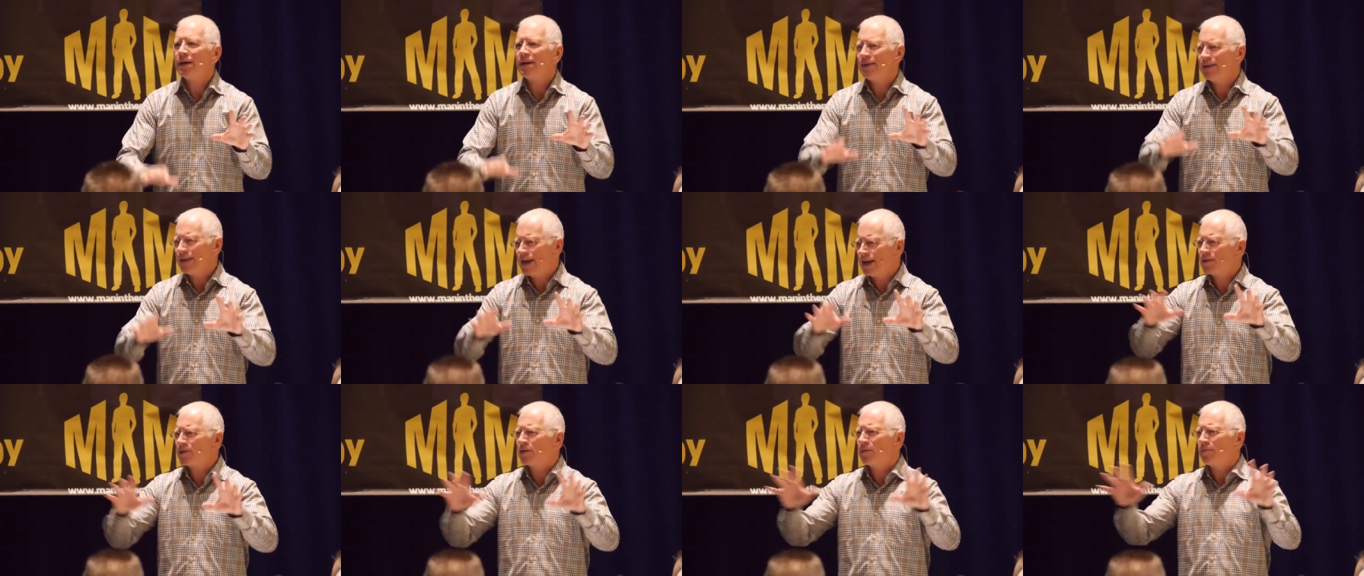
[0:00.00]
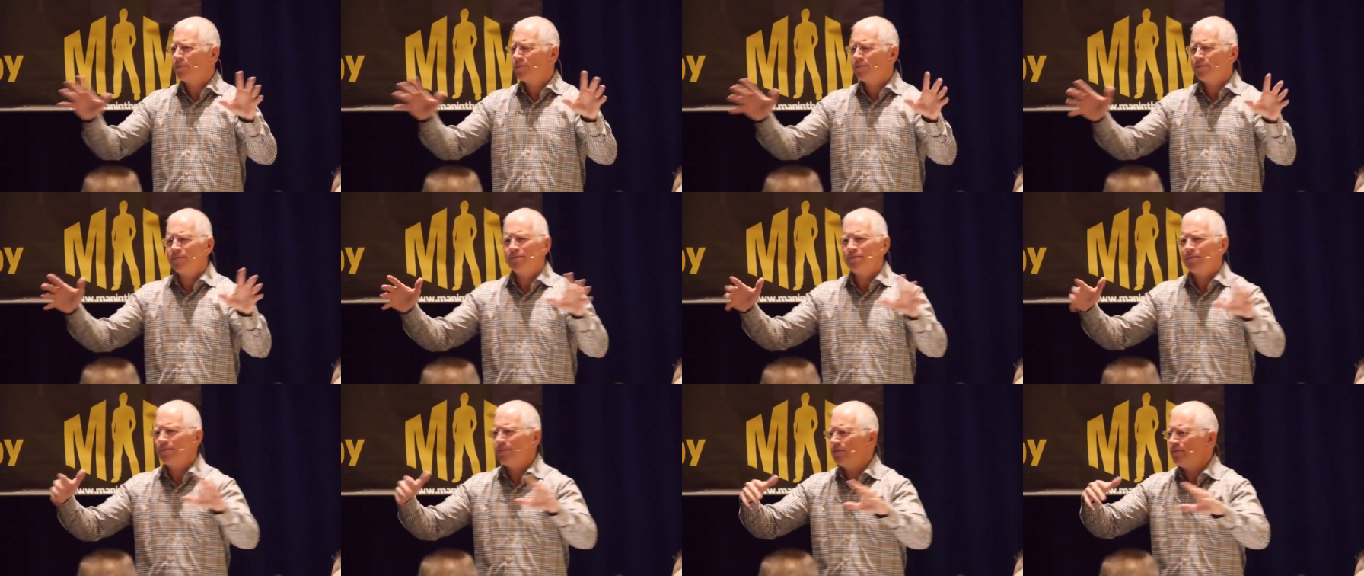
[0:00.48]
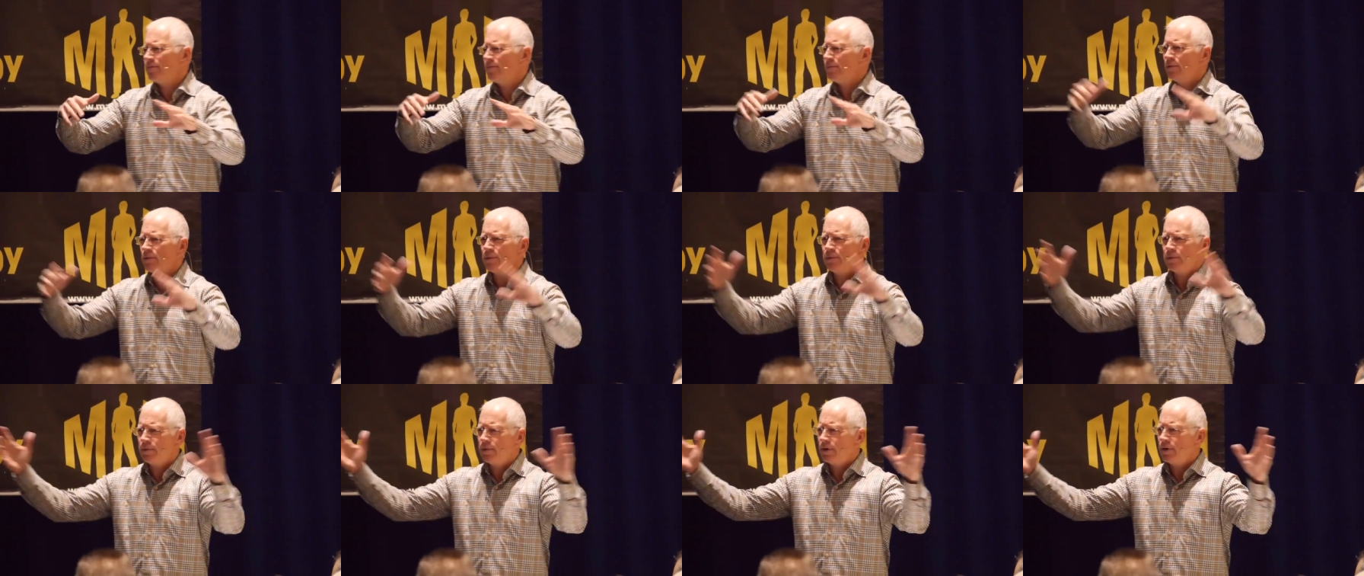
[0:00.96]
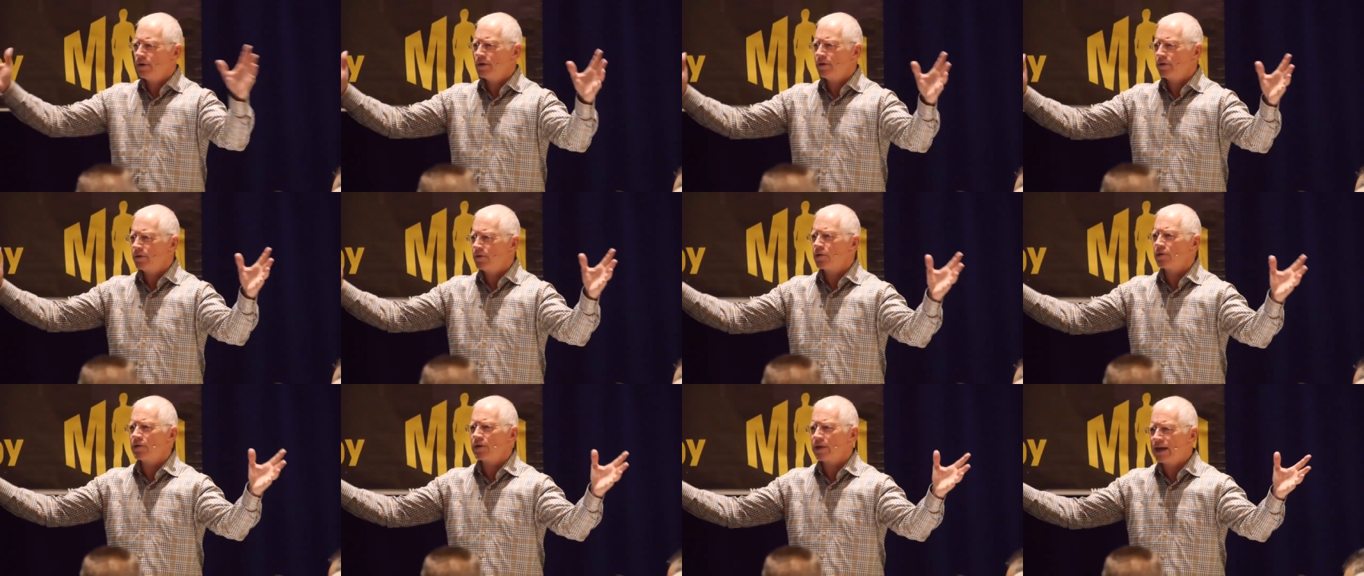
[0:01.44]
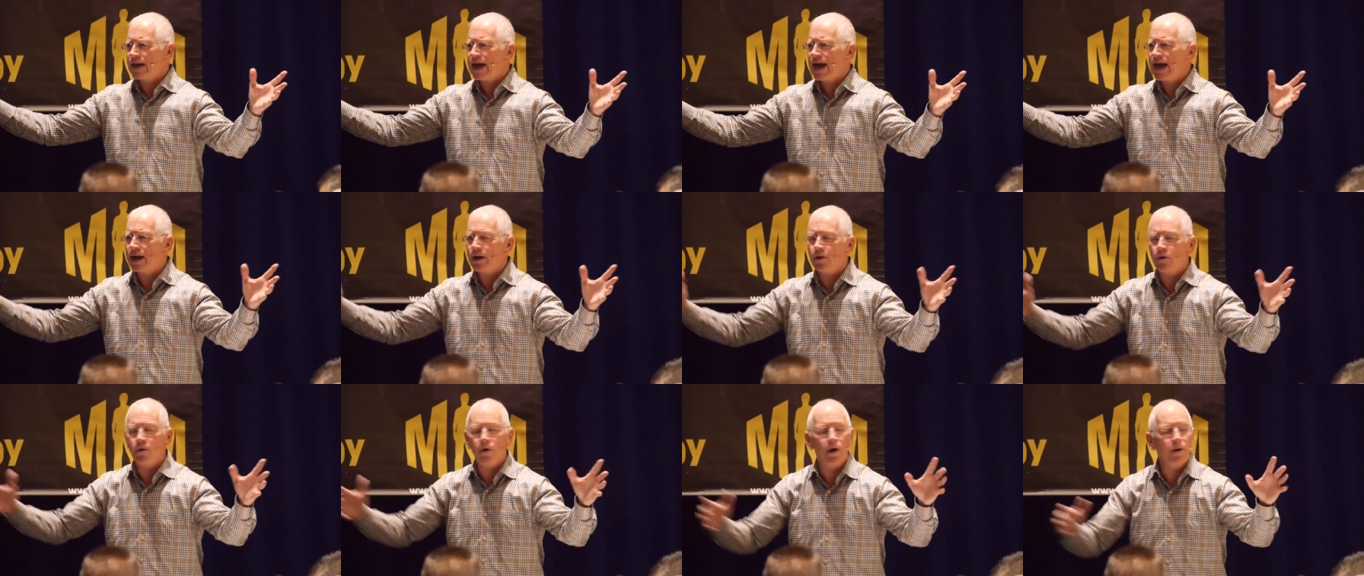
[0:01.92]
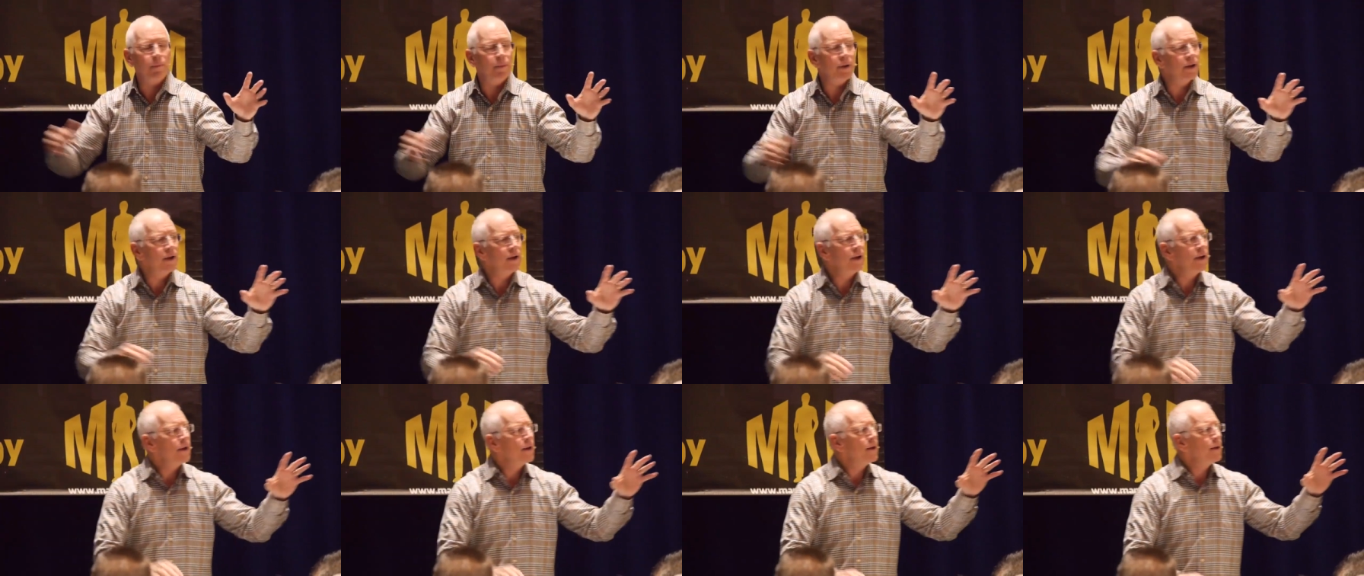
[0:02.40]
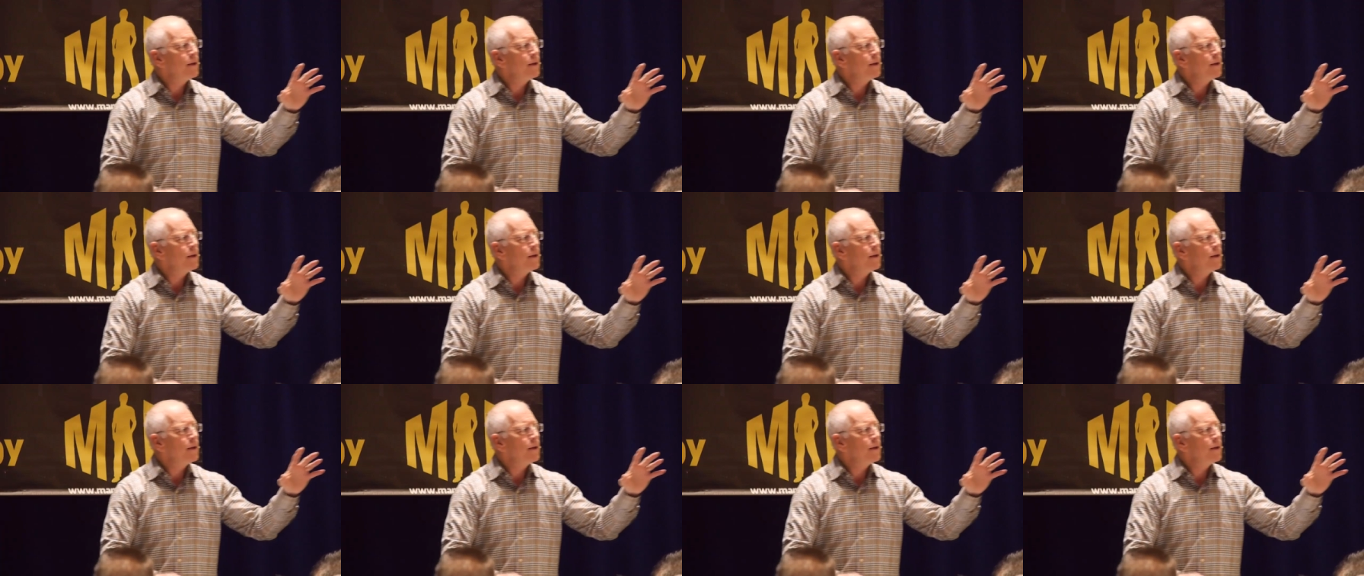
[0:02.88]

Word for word: and that's a, you know, just a category, but